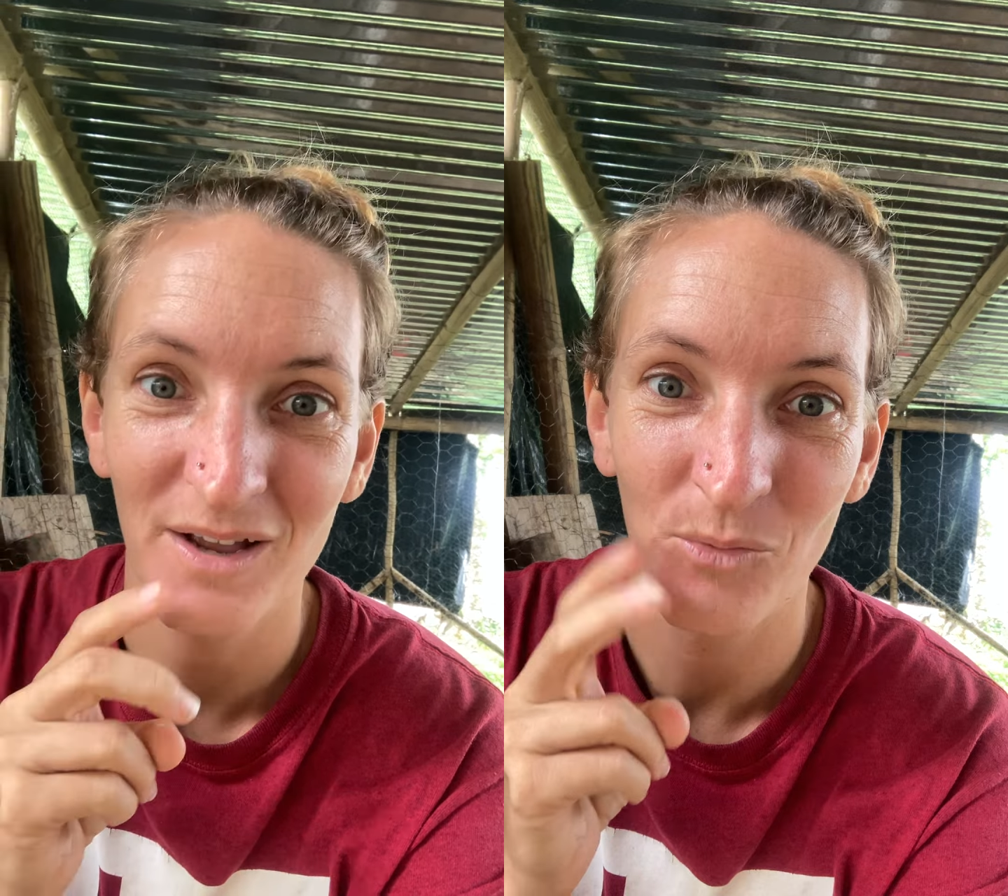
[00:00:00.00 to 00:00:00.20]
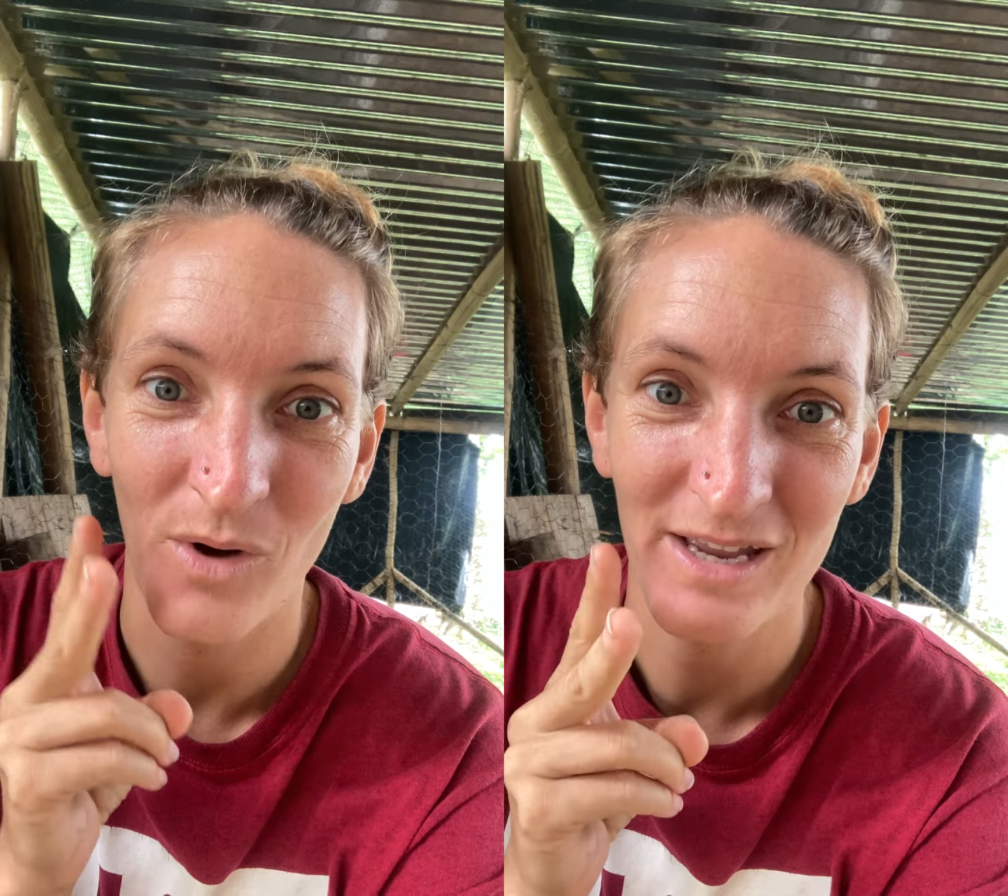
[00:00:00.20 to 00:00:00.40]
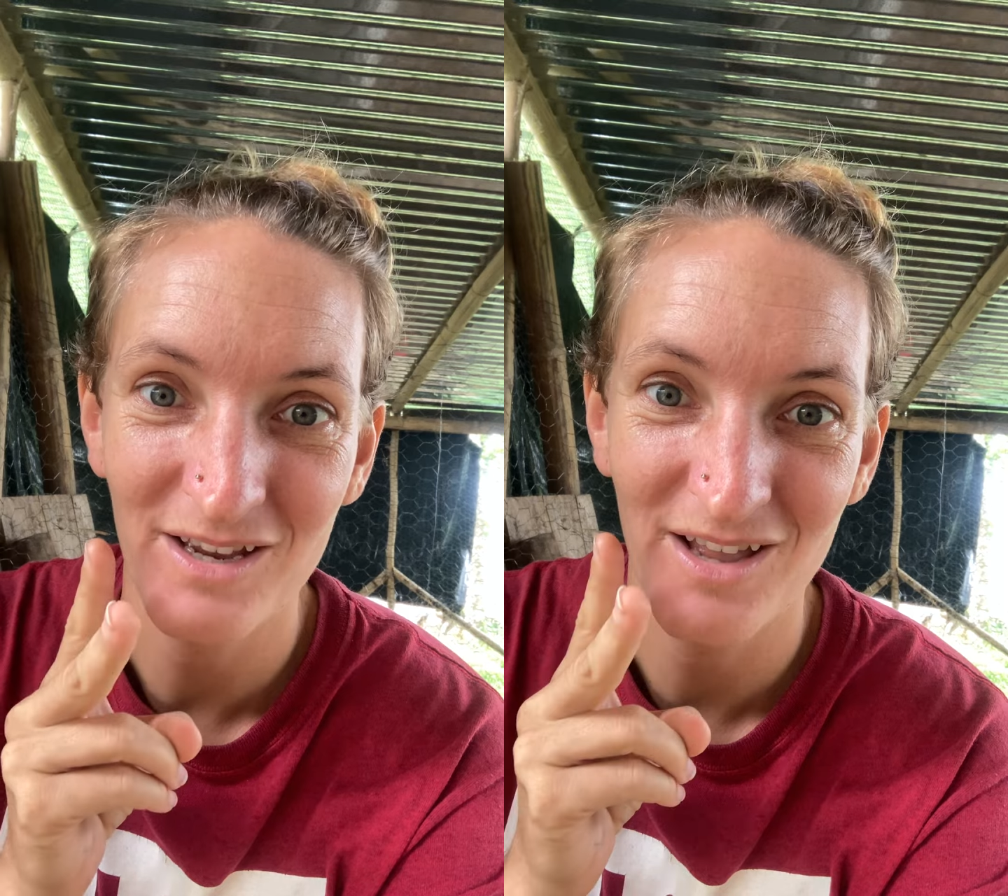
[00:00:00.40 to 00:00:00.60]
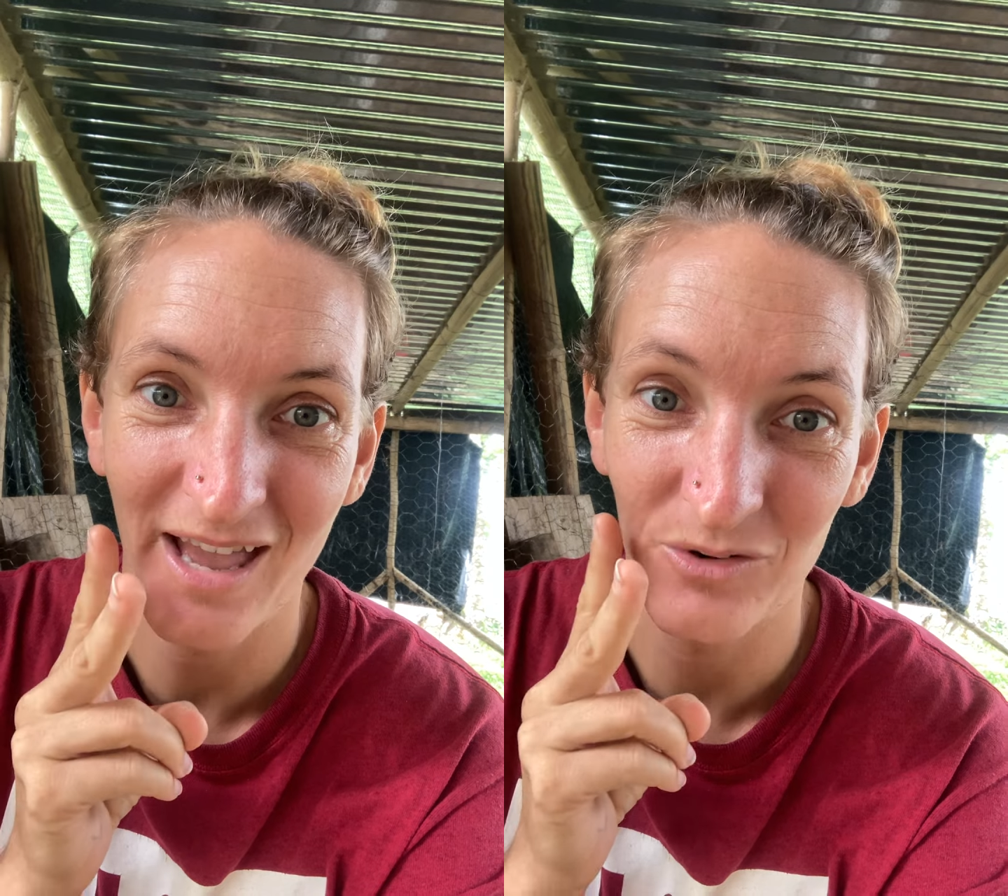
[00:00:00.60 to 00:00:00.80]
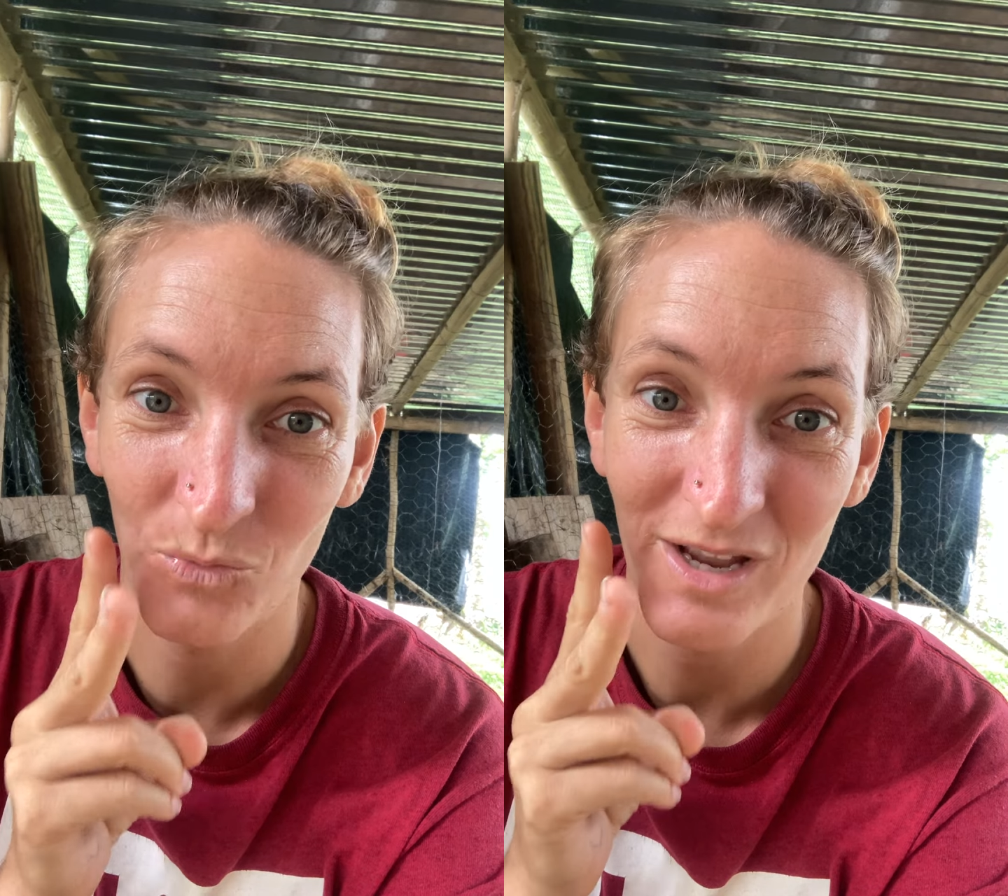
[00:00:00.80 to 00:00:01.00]
white
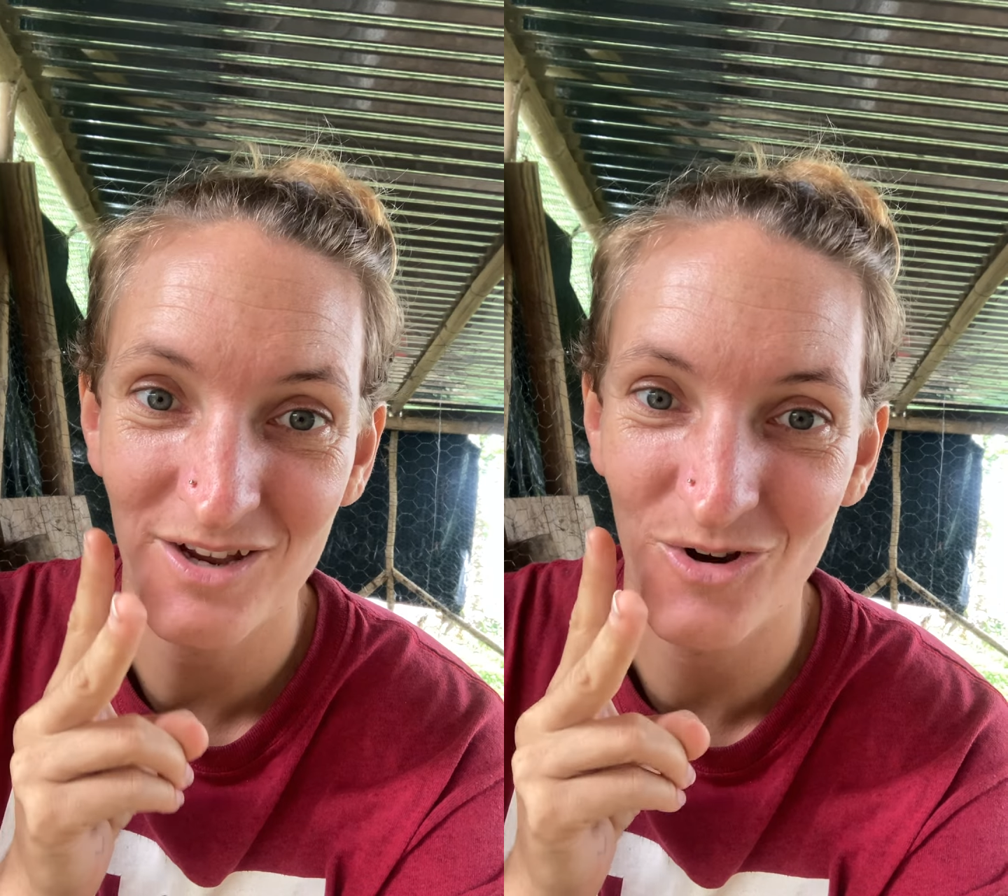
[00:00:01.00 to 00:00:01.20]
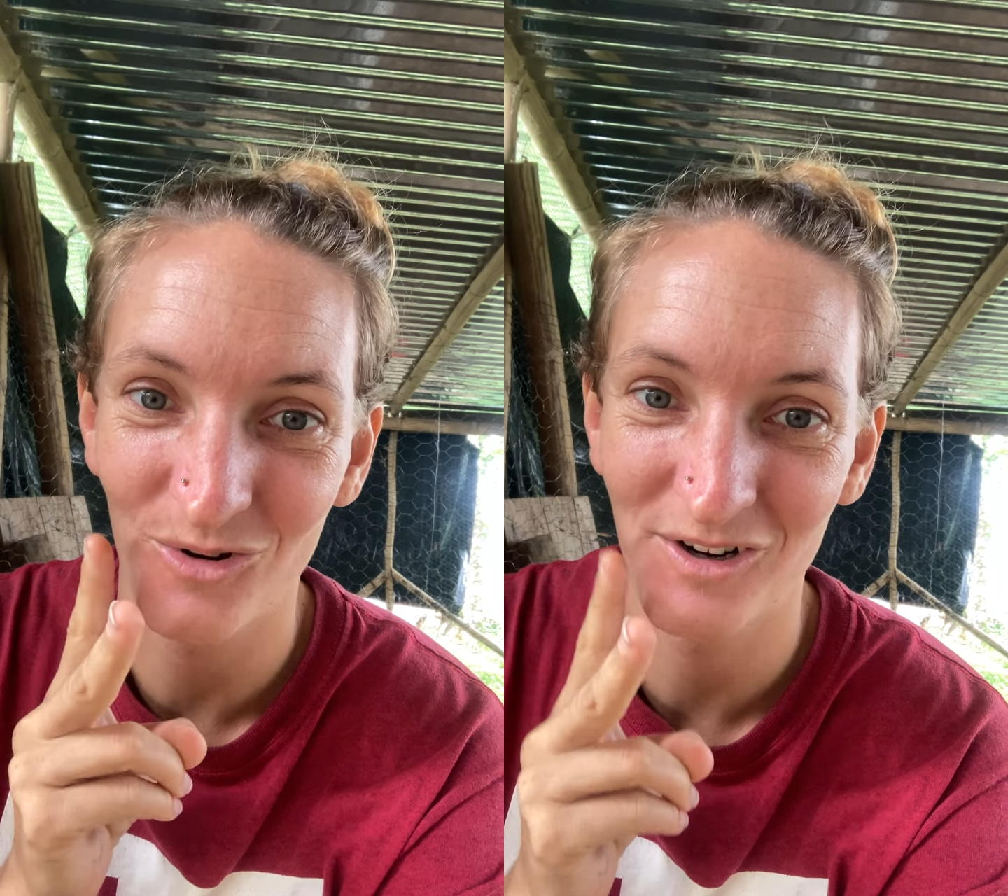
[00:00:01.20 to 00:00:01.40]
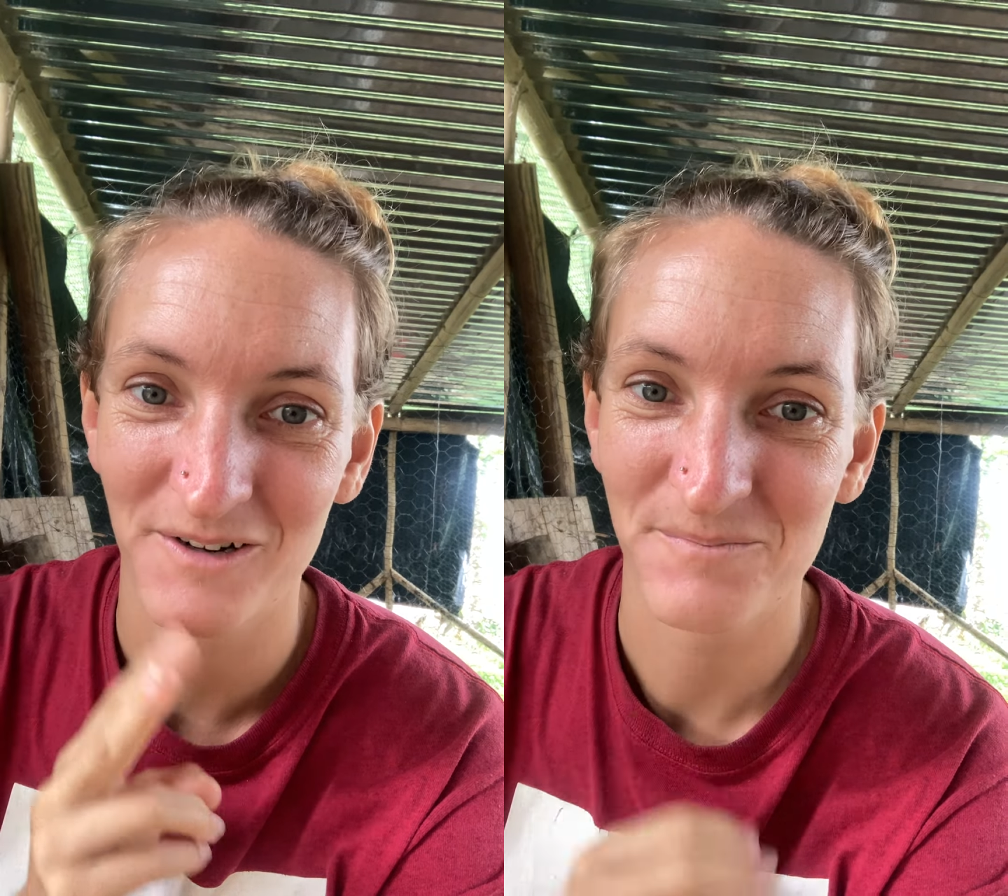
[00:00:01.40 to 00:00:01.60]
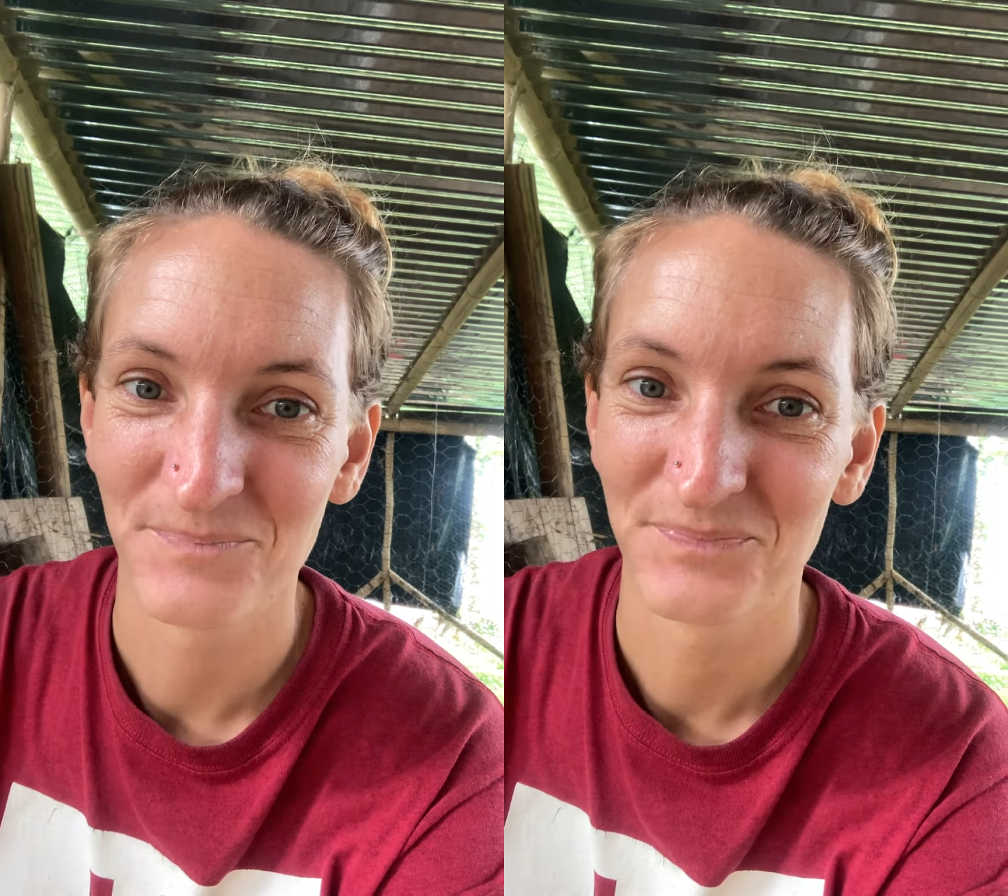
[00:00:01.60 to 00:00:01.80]
corn.